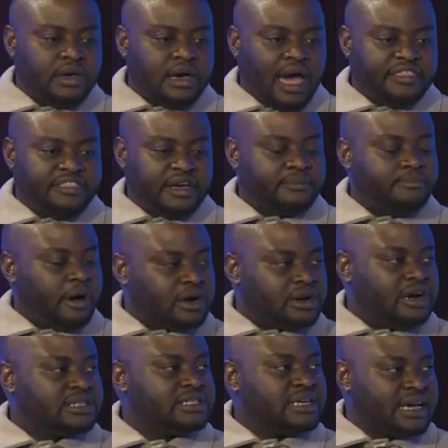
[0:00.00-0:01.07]
I think
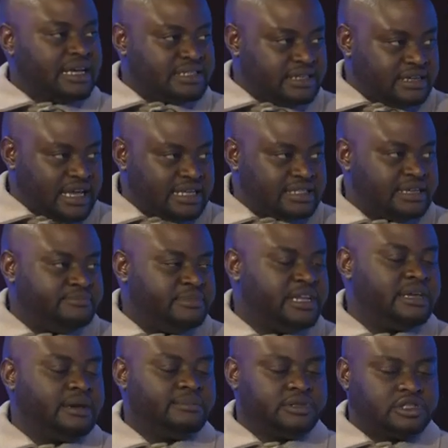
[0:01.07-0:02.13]
podcasting as a
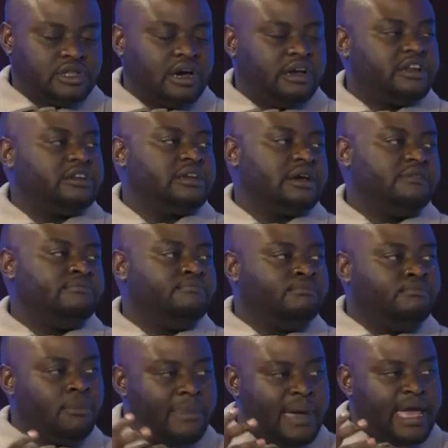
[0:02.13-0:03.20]
medium started
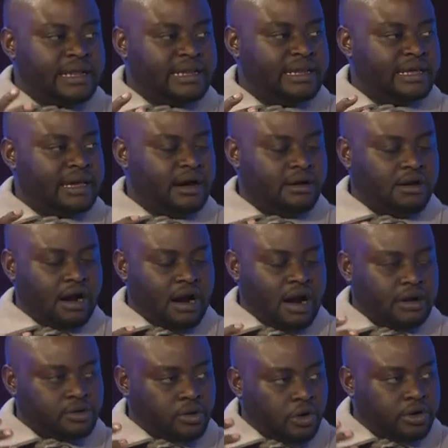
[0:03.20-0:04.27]
mainly
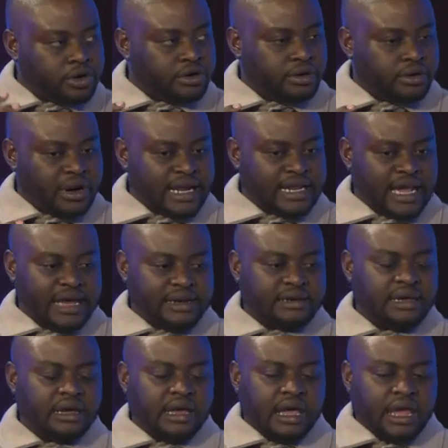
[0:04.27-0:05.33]
around audio, right? And
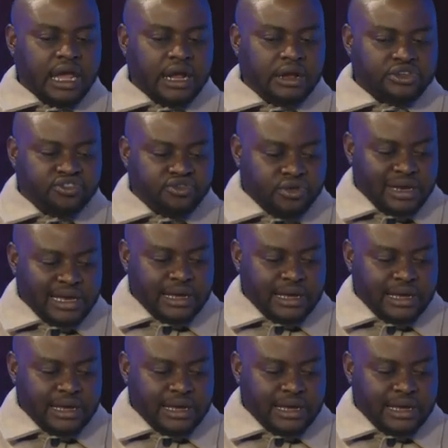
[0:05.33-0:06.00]
it was really